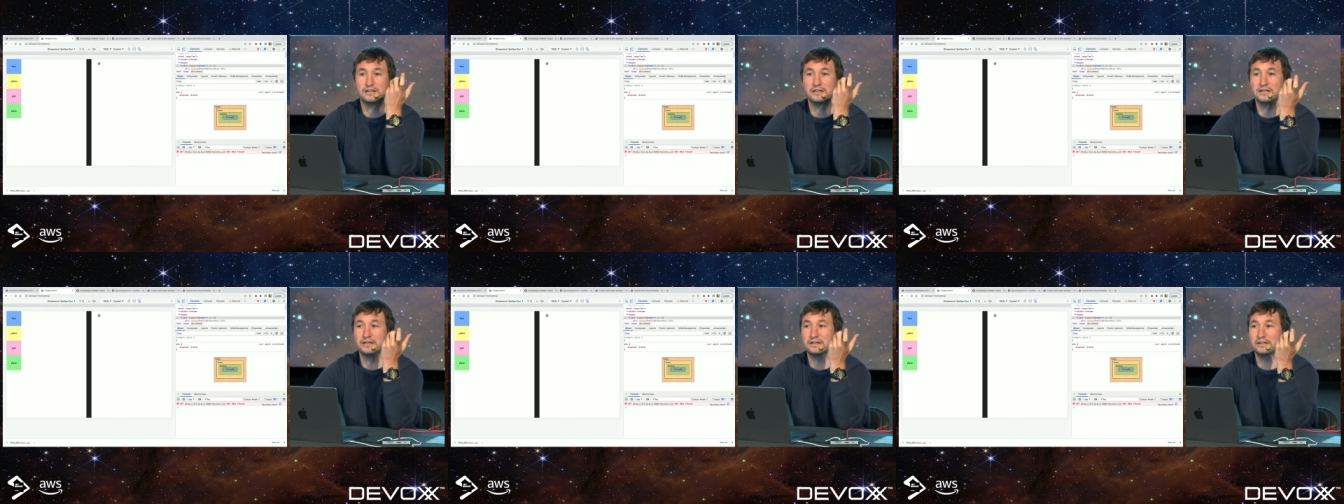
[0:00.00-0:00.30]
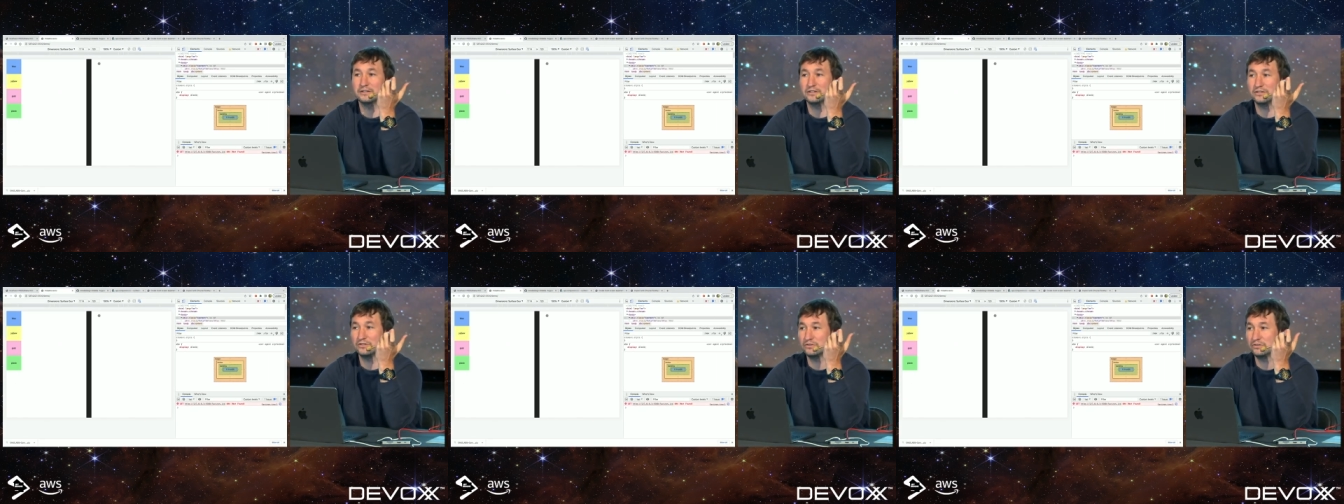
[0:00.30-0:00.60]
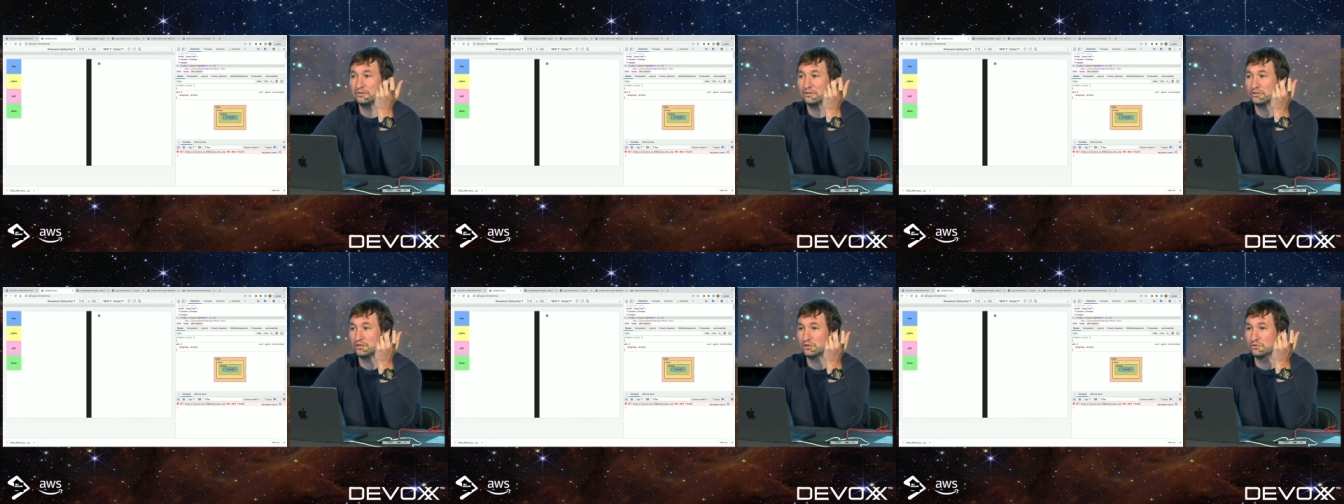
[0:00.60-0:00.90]
uh, you
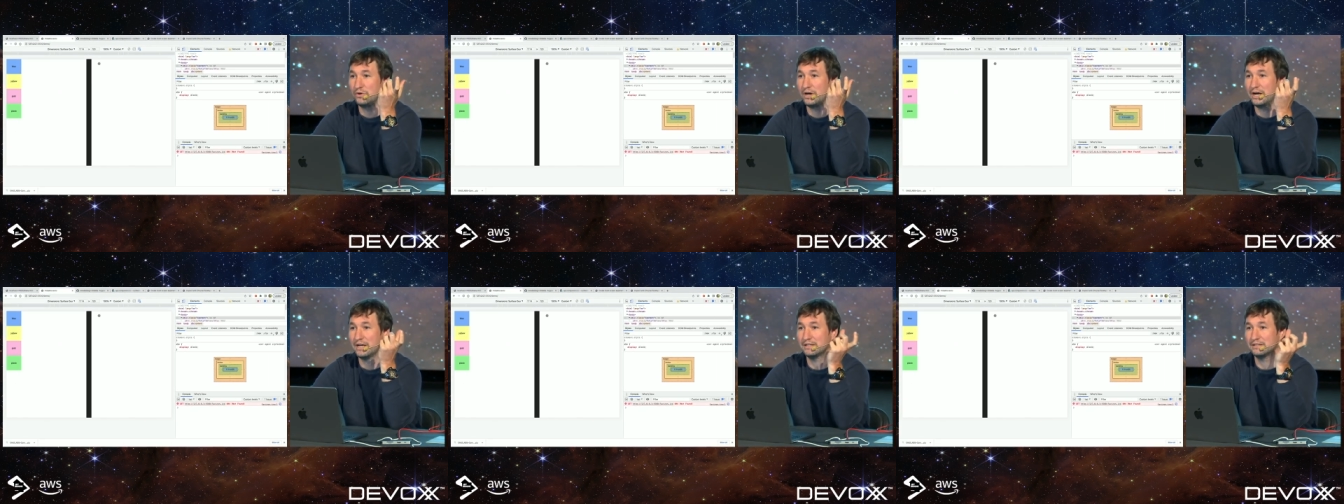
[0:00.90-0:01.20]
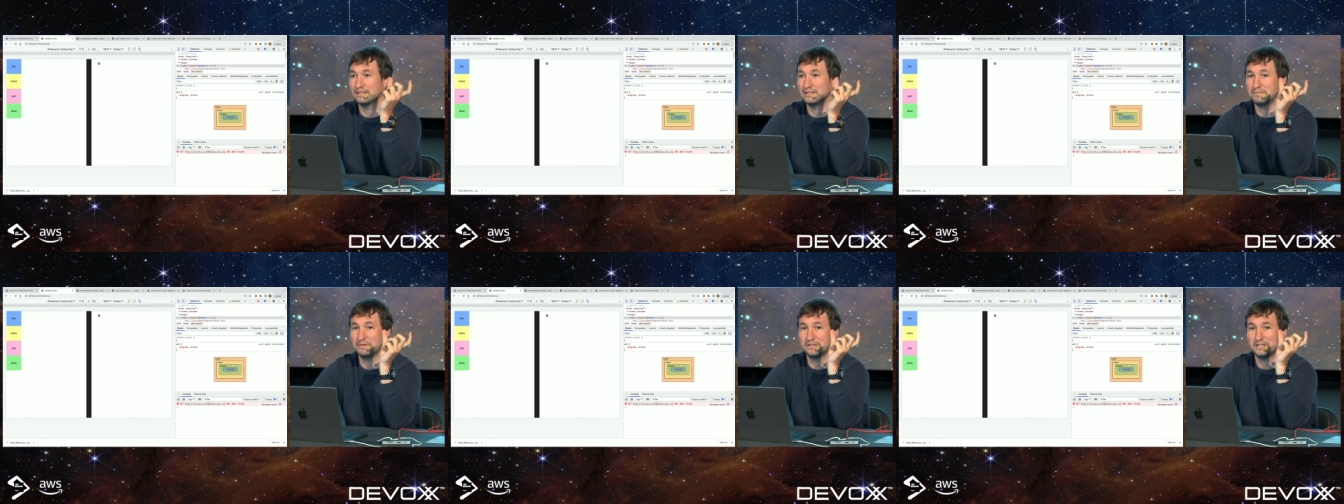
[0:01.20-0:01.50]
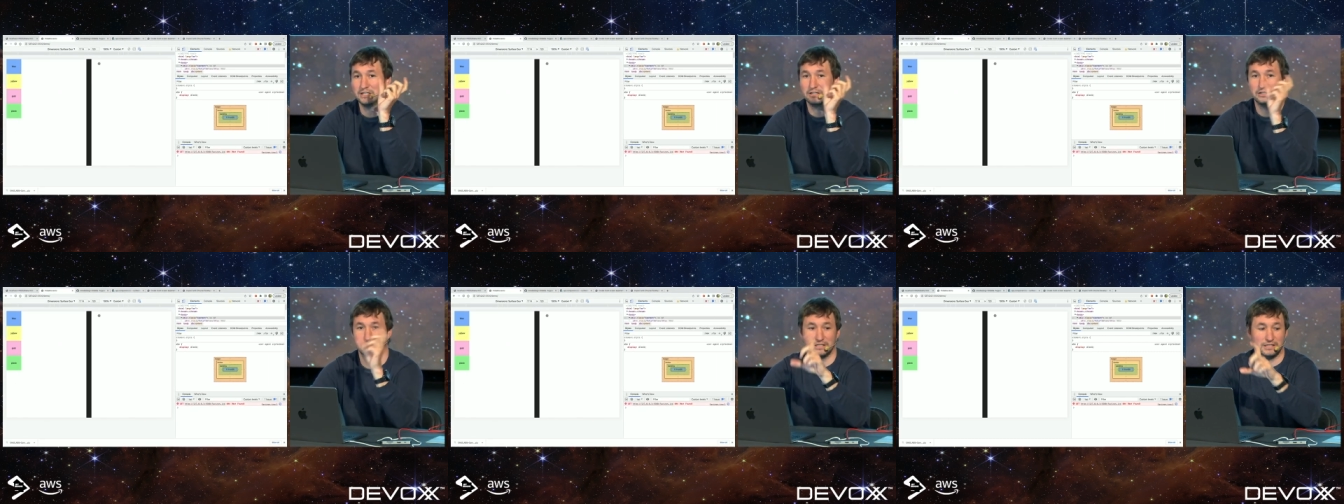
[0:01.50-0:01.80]
know, UI
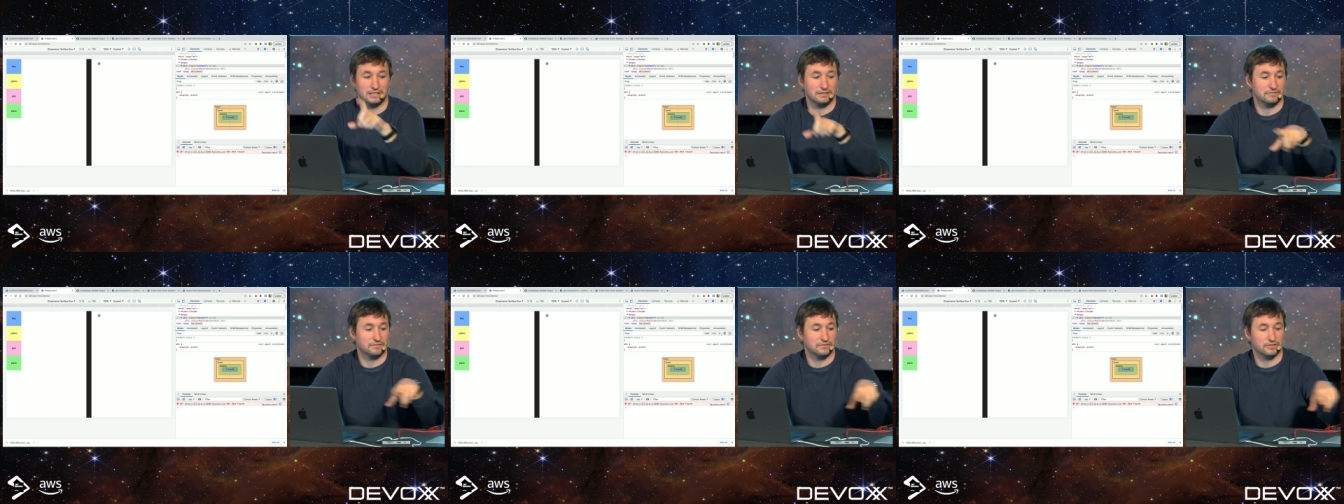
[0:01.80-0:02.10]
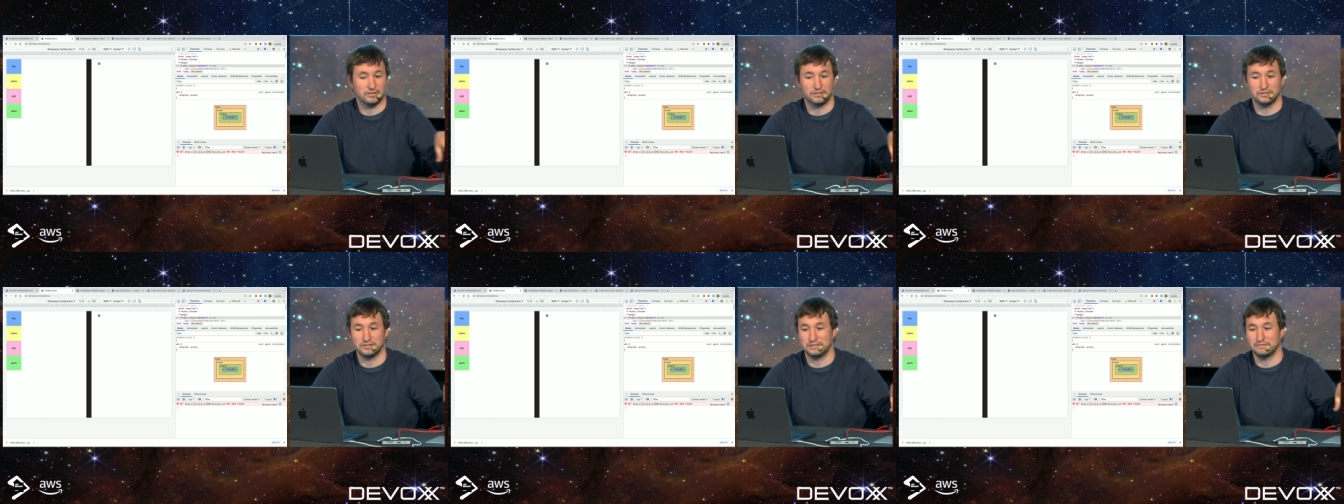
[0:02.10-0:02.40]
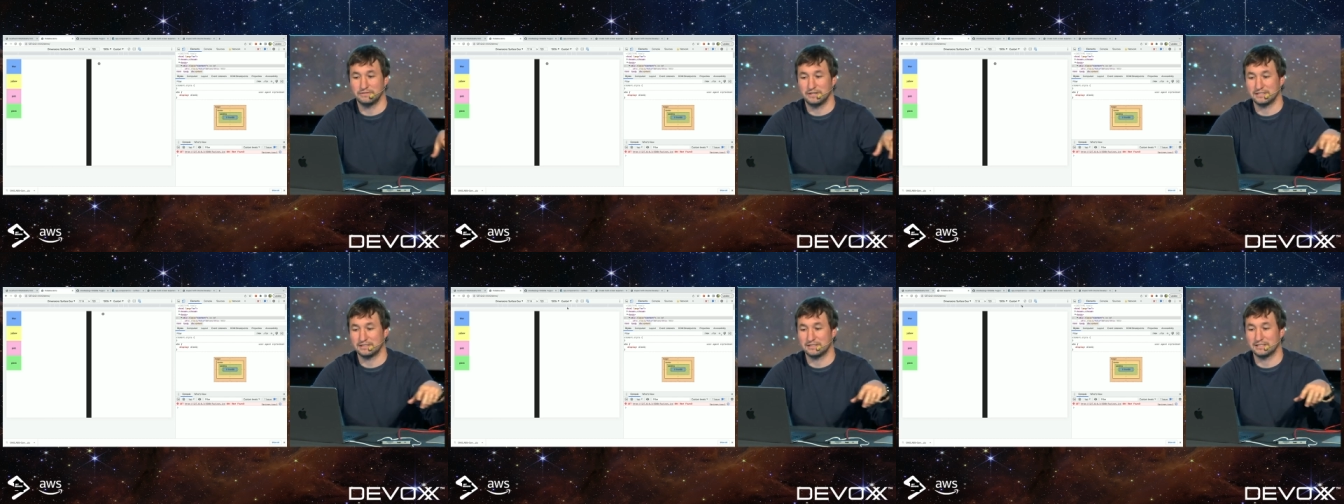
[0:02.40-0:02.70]
depending on if the
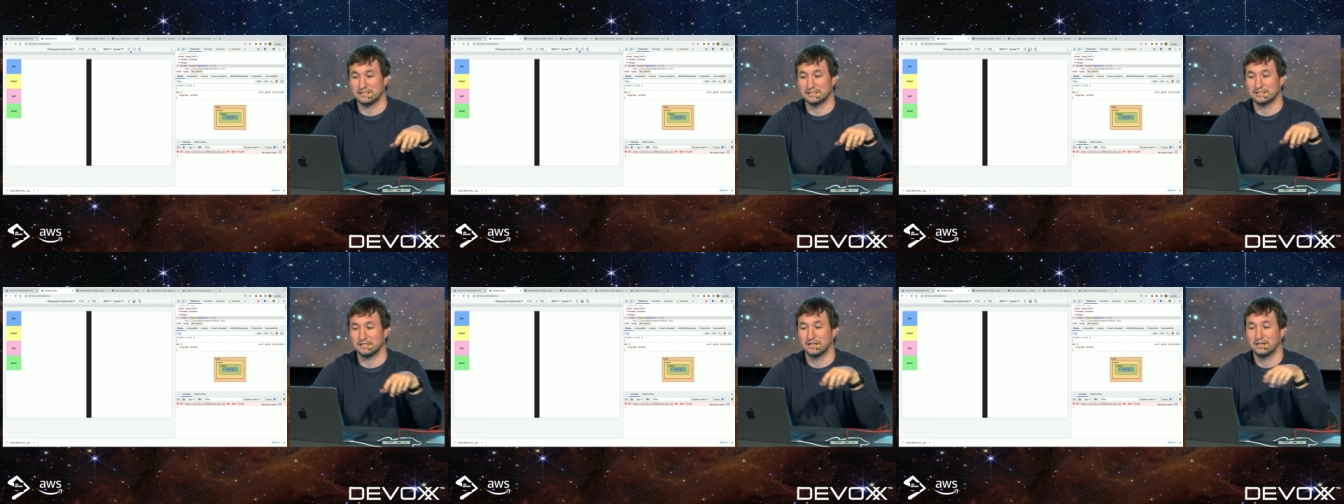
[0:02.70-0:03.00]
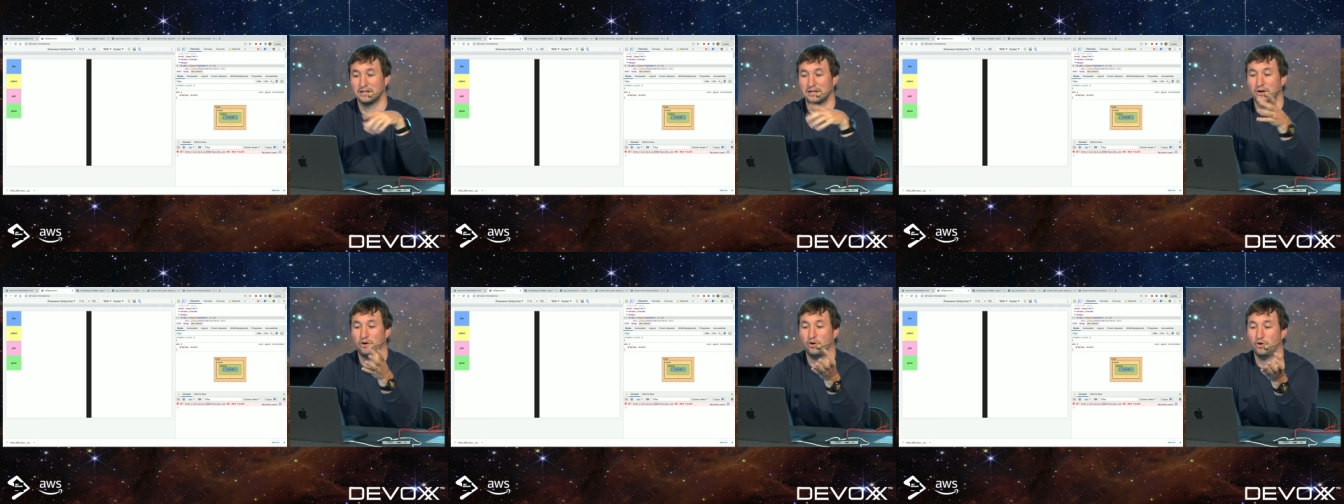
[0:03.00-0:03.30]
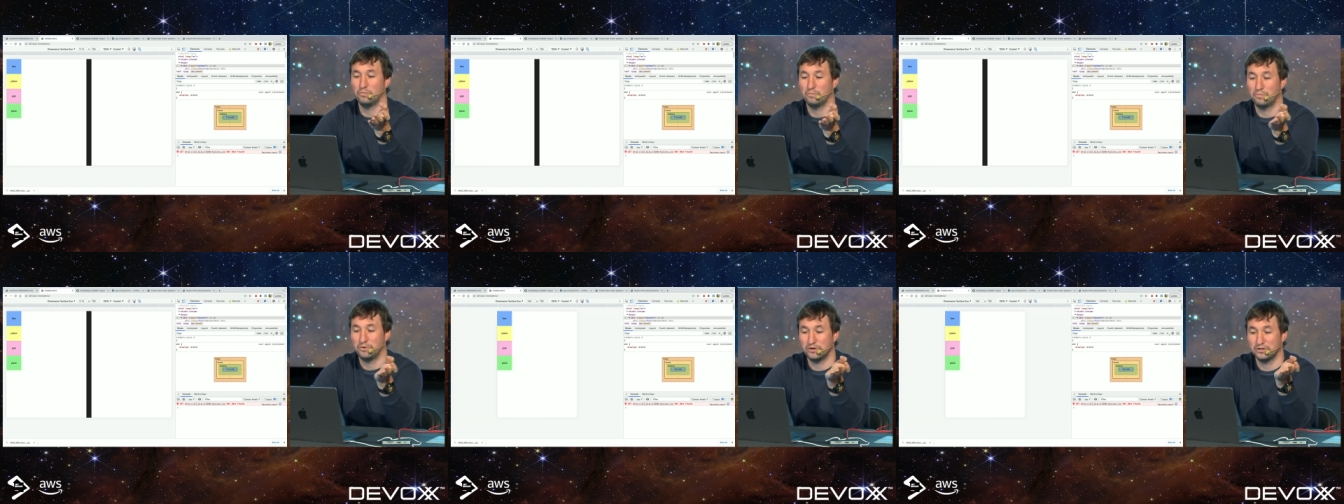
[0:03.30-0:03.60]
device is
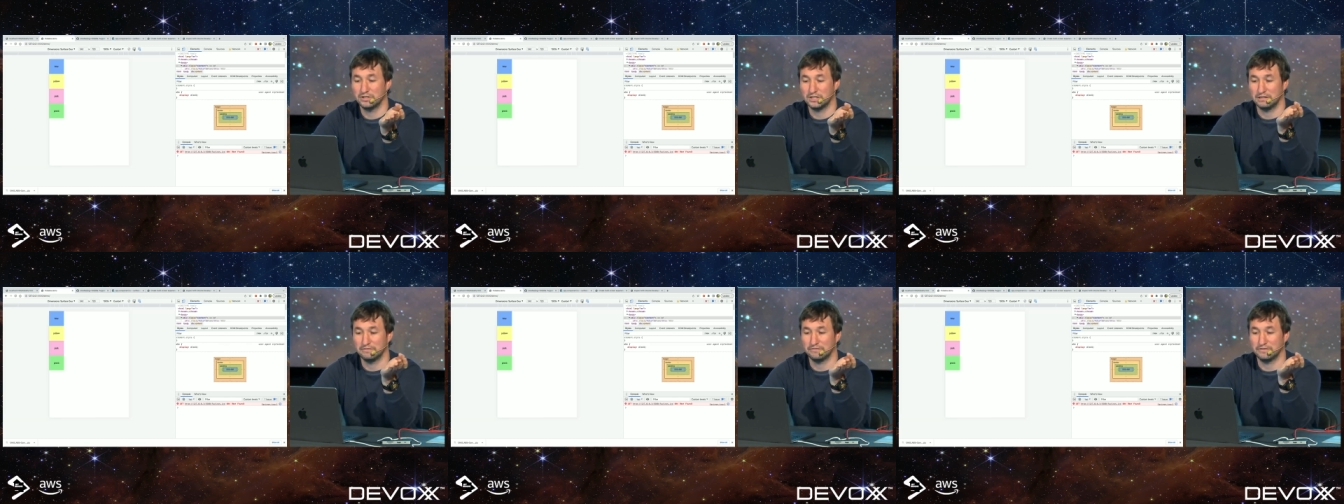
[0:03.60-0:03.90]
open,